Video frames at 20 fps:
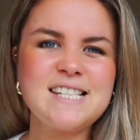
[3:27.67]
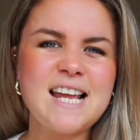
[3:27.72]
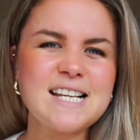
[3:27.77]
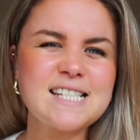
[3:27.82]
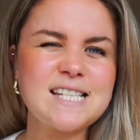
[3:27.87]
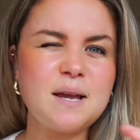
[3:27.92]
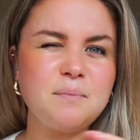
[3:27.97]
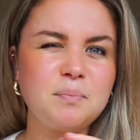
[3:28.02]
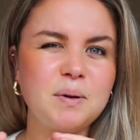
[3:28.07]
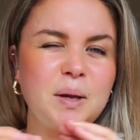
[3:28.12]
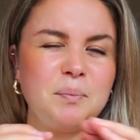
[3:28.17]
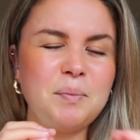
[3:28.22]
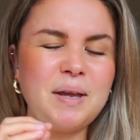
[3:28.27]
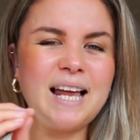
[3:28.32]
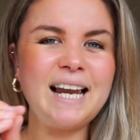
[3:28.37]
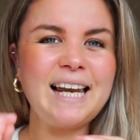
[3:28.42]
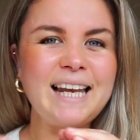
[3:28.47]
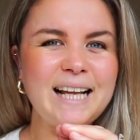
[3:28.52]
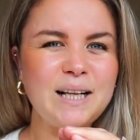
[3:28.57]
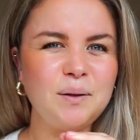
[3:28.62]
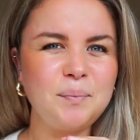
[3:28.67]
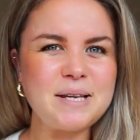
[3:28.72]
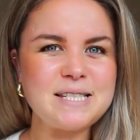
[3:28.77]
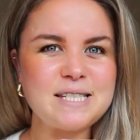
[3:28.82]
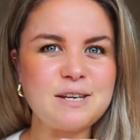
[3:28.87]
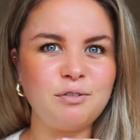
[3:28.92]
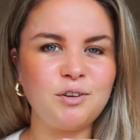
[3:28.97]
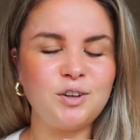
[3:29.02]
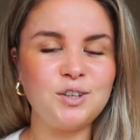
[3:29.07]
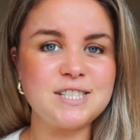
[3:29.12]
next tip can be a little bit
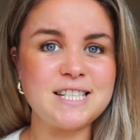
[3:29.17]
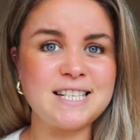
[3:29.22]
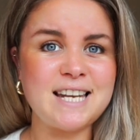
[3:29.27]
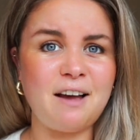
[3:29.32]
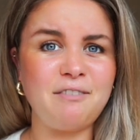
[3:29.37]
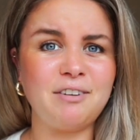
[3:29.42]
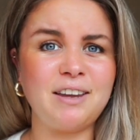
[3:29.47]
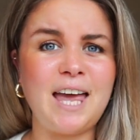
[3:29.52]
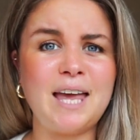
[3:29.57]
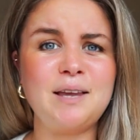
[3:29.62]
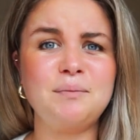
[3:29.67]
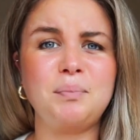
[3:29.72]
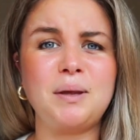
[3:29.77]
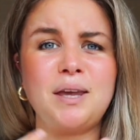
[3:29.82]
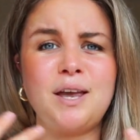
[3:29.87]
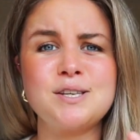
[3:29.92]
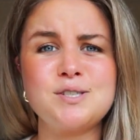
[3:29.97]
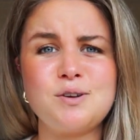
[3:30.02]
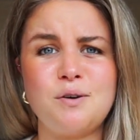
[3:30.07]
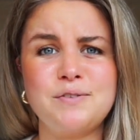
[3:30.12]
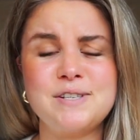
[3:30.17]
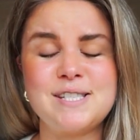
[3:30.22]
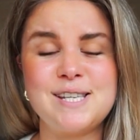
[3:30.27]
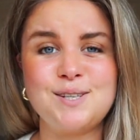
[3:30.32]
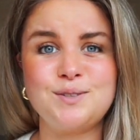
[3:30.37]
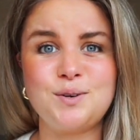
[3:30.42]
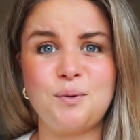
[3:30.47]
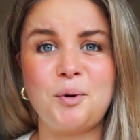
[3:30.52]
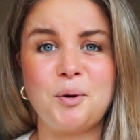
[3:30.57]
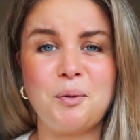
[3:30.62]
difficult to navigate because obviously
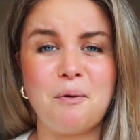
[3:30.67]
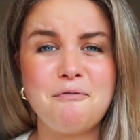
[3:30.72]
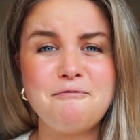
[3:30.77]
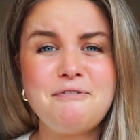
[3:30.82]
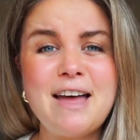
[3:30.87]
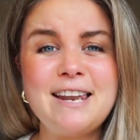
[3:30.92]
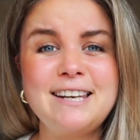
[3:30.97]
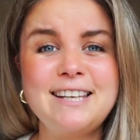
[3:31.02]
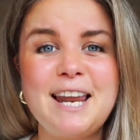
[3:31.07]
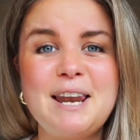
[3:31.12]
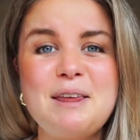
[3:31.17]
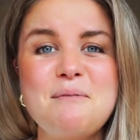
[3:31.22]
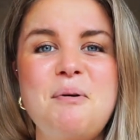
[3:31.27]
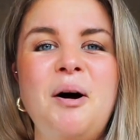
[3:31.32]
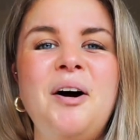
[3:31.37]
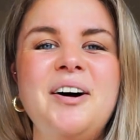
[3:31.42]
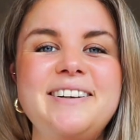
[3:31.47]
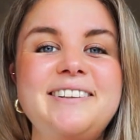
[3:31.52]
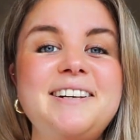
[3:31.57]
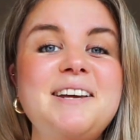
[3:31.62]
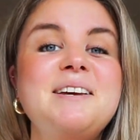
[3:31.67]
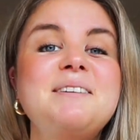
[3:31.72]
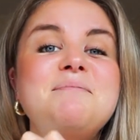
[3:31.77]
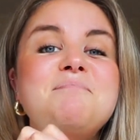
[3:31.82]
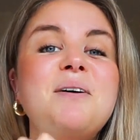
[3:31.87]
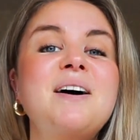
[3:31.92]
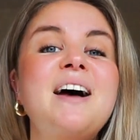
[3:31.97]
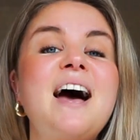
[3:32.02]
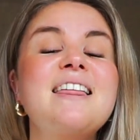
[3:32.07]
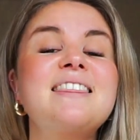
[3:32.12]
you don't want to offend anybody,
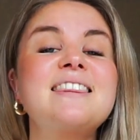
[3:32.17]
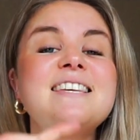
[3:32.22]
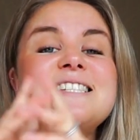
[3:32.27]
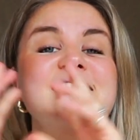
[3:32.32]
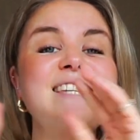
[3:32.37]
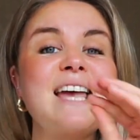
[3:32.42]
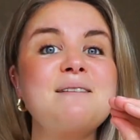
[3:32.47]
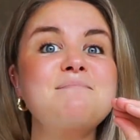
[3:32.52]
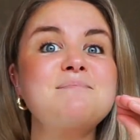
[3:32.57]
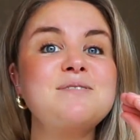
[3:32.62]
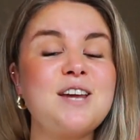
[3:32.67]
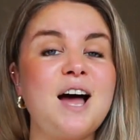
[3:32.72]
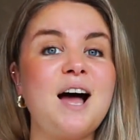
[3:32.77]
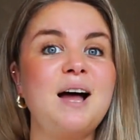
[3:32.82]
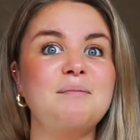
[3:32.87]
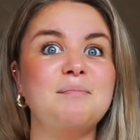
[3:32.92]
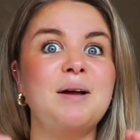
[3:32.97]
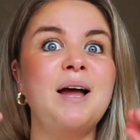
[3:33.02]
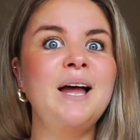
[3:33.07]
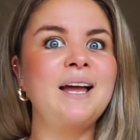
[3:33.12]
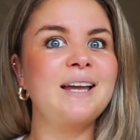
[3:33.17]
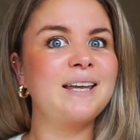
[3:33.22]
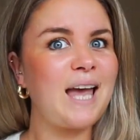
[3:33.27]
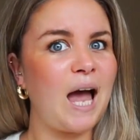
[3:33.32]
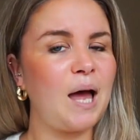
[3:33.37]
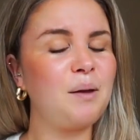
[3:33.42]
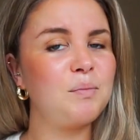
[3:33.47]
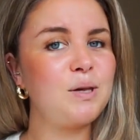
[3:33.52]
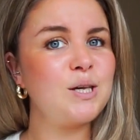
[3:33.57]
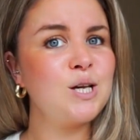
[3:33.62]
but at the same time
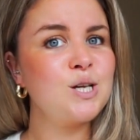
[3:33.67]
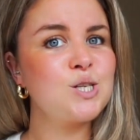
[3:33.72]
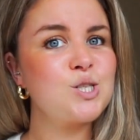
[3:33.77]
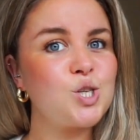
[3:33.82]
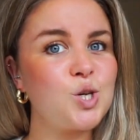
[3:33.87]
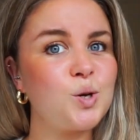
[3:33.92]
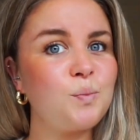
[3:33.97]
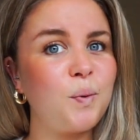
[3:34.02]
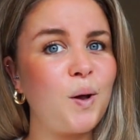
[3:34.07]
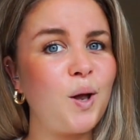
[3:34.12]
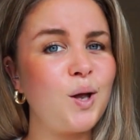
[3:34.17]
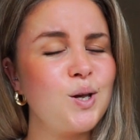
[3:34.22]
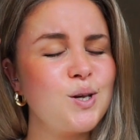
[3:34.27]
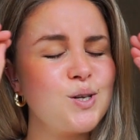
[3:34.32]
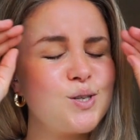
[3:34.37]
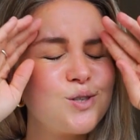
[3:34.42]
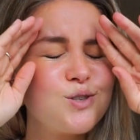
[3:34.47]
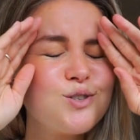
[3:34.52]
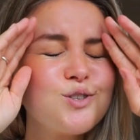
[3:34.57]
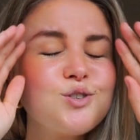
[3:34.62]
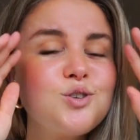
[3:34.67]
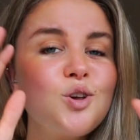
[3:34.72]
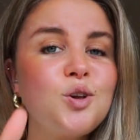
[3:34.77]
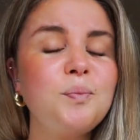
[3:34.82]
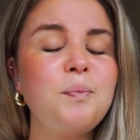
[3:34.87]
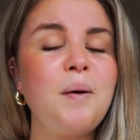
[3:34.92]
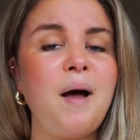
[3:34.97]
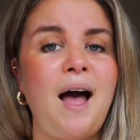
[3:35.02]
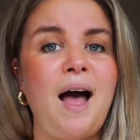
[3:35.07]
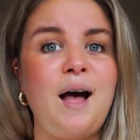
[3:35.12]
can be super,
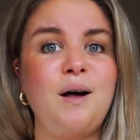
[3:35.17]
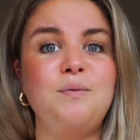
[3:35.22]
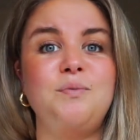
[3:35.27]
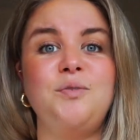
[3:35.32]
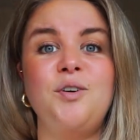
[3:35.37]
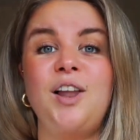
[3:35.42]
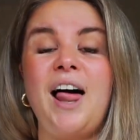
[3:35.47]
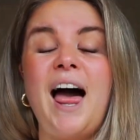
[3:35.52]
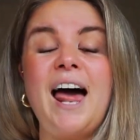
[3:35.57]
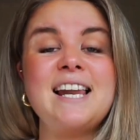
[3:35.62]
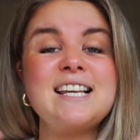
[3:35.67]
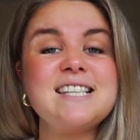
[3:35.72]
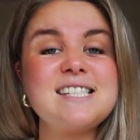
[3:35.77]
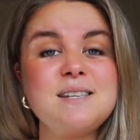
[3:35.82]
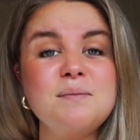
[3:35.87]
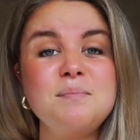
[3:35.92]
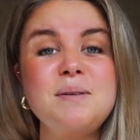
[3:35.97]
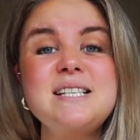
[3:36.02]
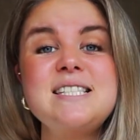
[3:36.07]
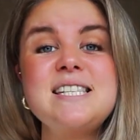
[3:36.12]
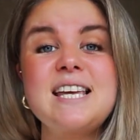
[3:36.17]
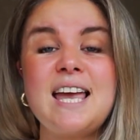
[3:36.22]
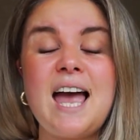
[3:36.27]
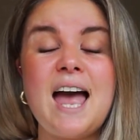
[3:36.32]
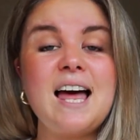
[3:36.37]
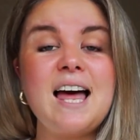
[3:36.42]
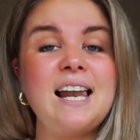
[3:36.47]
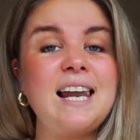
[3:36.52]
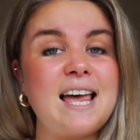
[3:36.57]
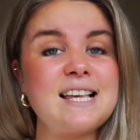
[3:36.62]
super helpful. And it's simply to
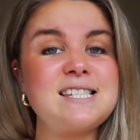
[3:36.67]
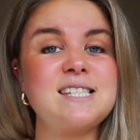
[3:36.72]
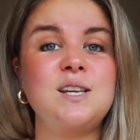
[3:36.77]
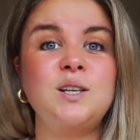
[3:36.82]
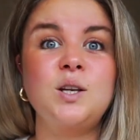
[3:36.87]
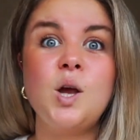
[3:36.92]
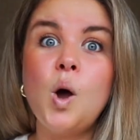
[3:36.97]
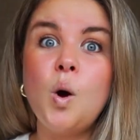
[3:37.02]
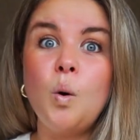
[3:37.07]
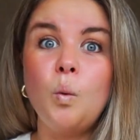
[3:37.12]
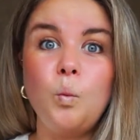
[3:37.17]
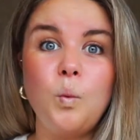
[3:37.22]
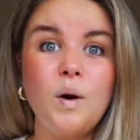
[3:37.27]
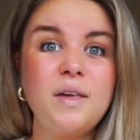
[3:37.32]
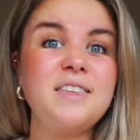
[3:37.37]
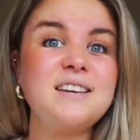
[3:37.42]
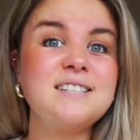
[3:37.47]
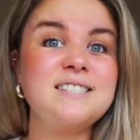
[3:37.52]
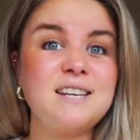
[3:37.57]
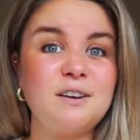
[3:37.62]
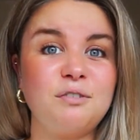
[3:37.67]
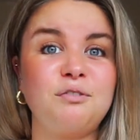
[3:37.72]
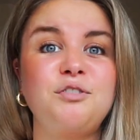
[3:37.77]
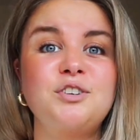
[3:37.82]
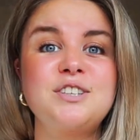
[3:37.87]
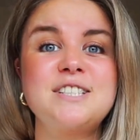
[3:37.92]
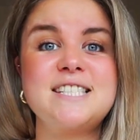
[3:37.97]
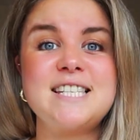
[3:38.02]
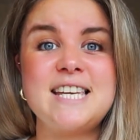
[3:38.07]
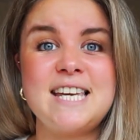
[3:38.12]
get a lesson with a
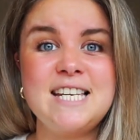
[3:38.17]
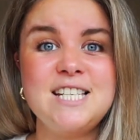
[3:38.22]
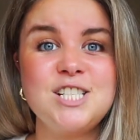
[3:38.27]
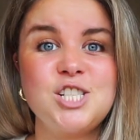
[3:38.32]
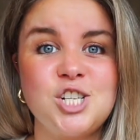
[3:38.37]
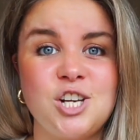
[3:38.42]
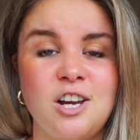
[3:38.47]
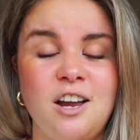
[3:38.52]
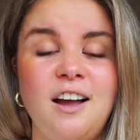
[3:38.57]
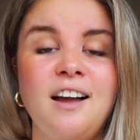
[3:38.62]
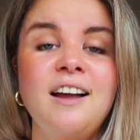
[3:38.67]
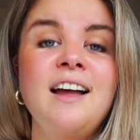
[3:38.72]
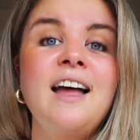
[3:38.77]
different teacher.